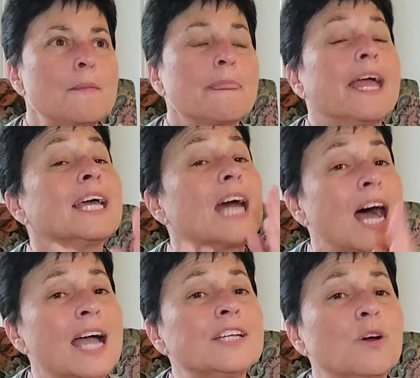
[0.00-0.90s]
And
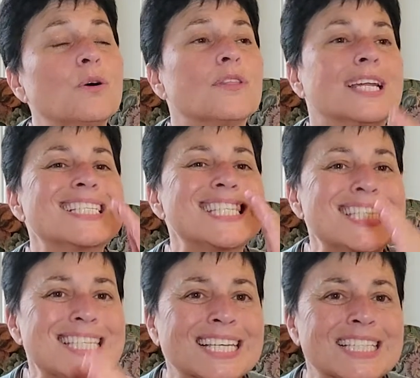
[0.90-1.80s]
I know that at
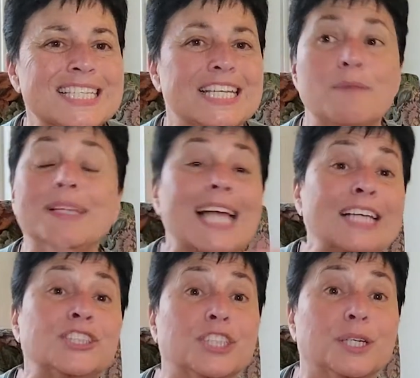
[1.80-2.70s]
60,
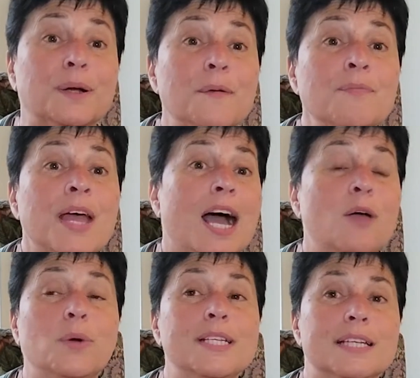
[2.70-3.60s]
last year I
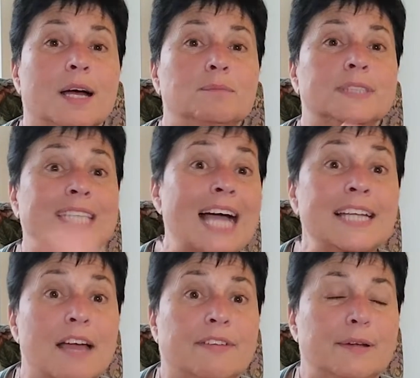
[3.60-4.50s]
went
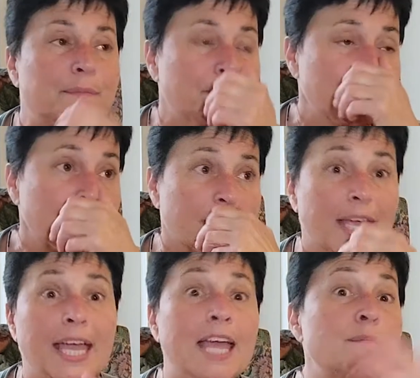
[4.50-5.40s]
skydiving,
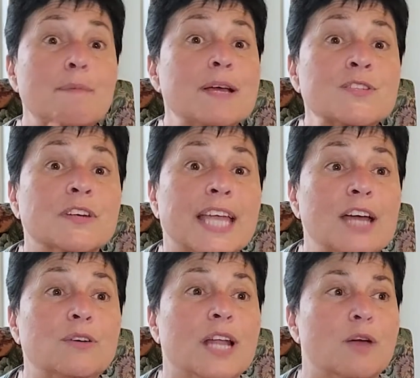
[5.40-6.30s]
and my best friend
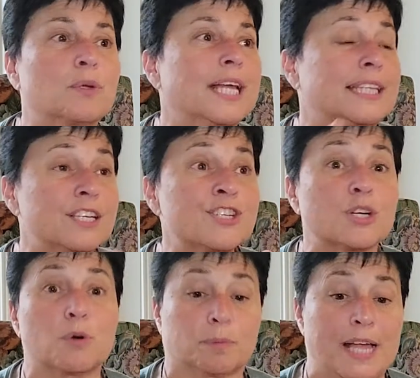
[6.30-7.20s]
Kendra and I were like, this year
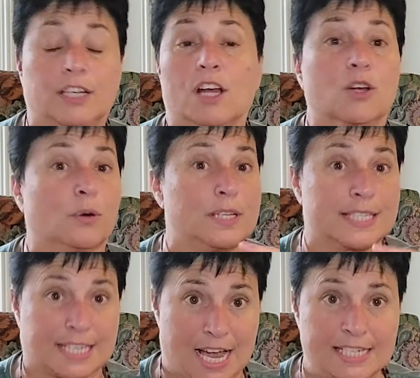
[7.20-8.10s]
we're planning on going
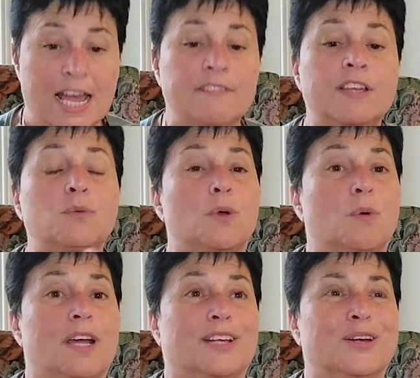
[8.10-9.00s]
skydiving. We
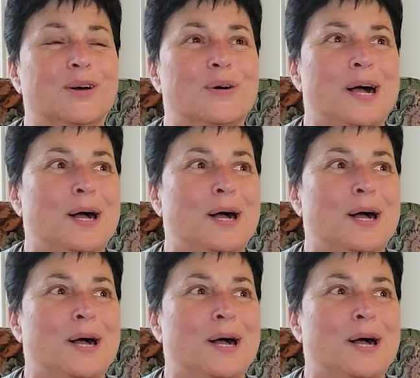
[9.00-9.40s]
want to go